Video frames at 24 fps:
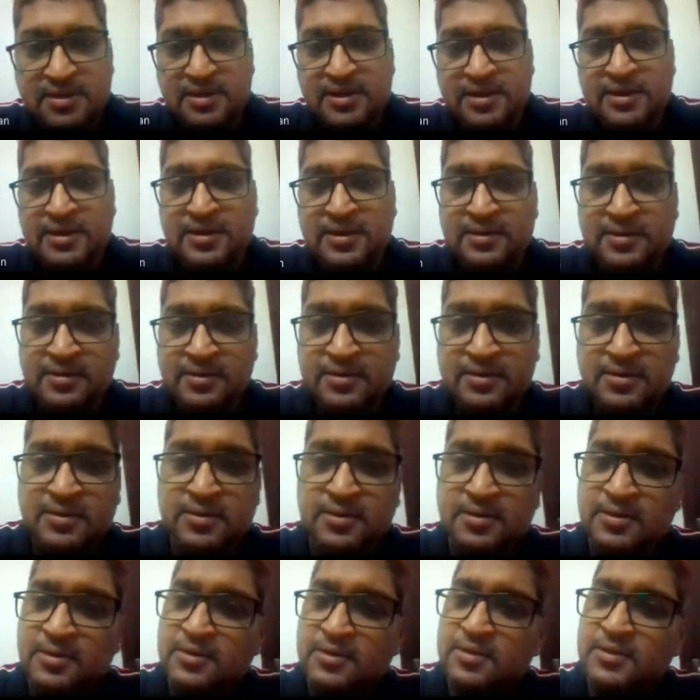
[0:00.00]
and
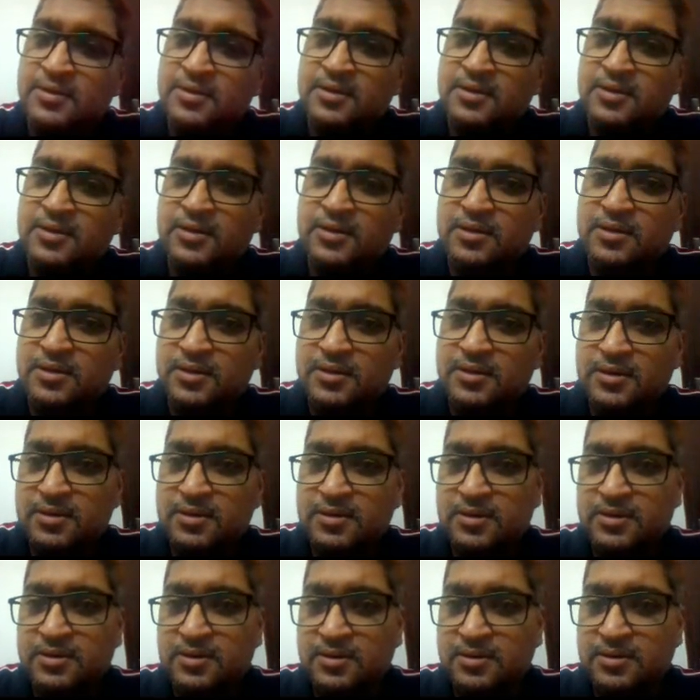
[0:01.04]

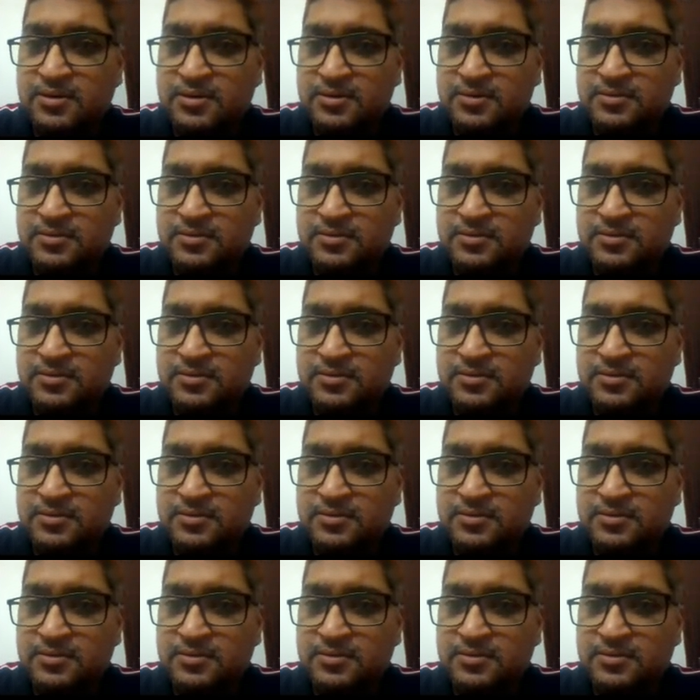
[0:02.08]
uh,